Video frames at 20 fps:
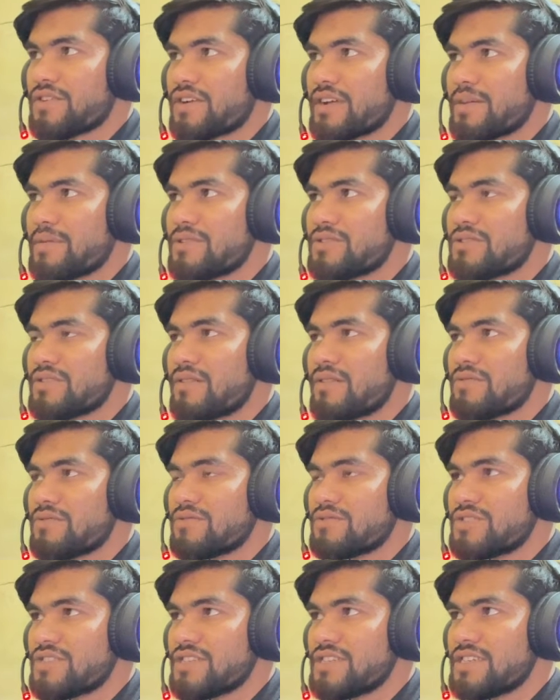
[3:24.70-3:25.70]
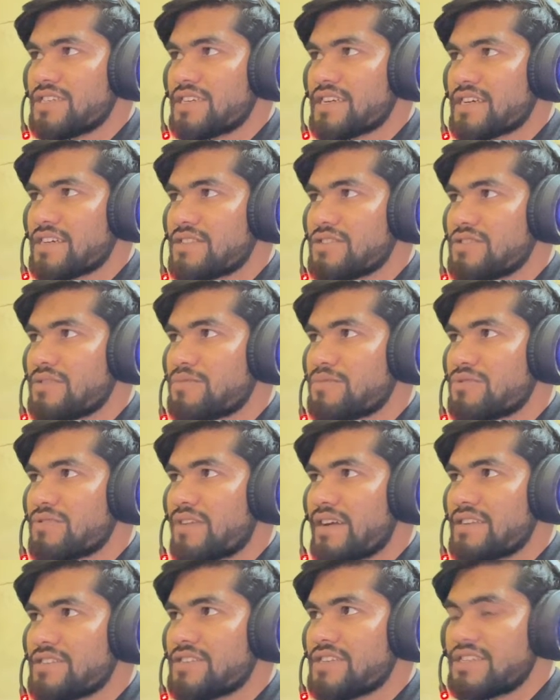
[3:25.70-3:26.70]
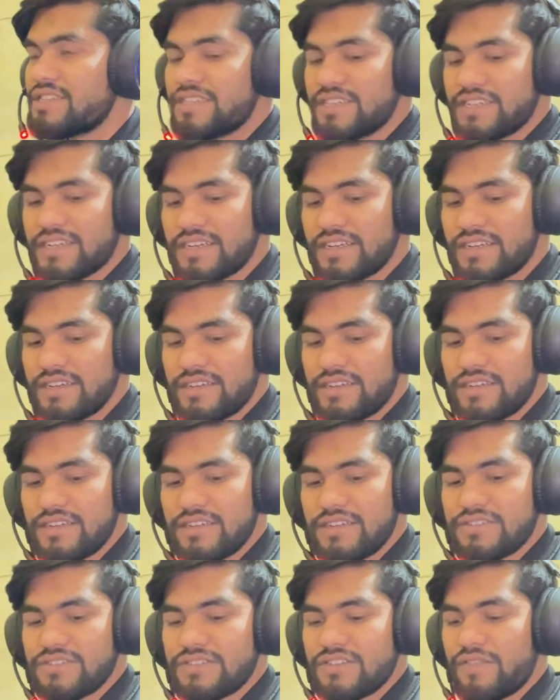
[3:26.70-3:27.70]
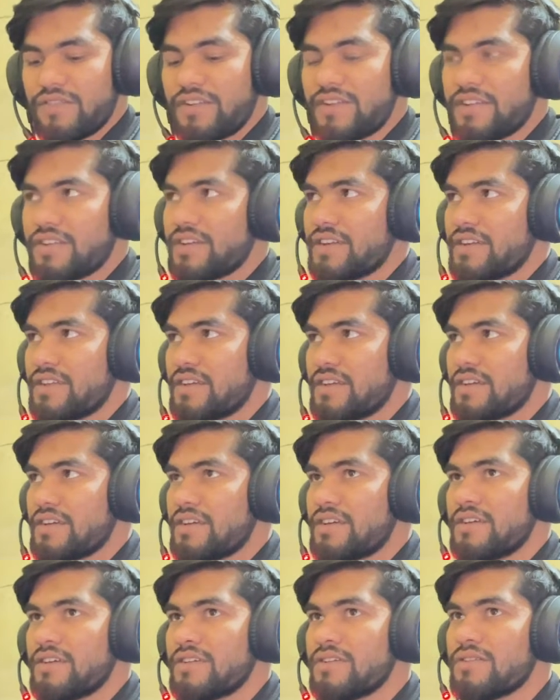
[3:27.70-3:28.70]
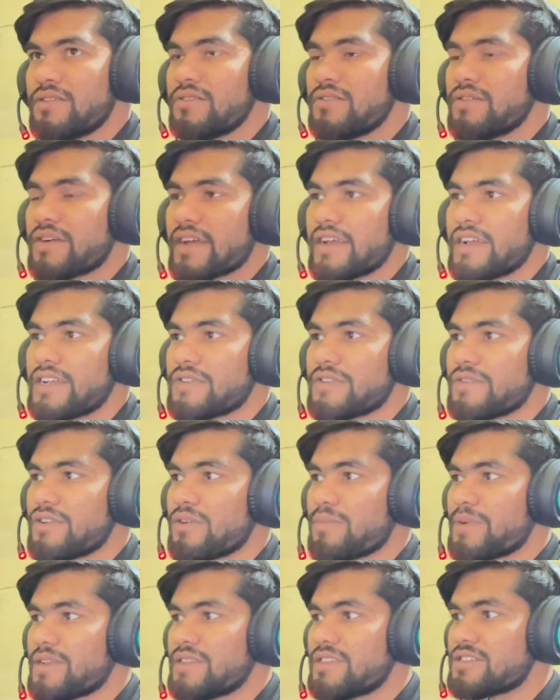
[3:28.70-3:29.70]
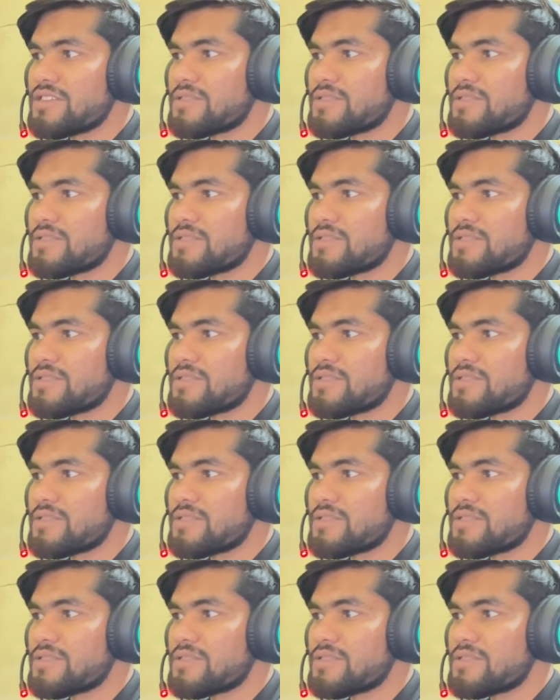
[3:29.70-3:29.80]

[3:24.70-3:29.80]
able to download JDK, you have to write JDK 17. Okay, it will open this